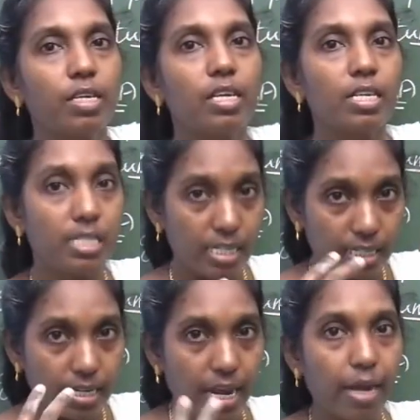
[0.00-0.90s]
it
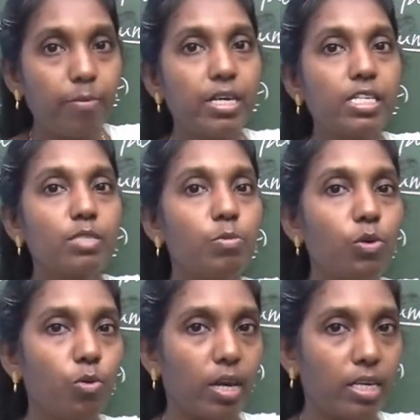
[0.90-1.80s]
is named as
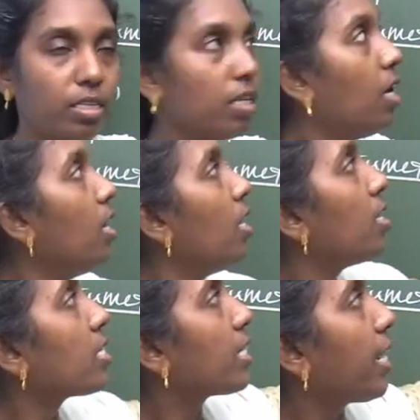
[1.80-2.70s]
blue-white
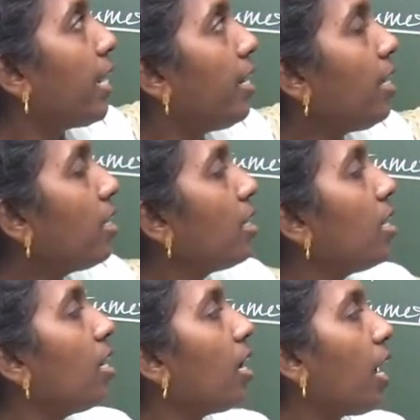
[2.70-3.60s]
screening,
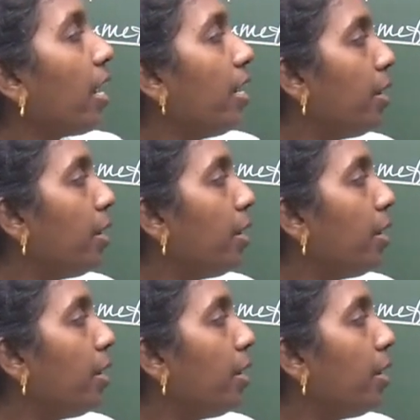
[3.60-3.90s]
and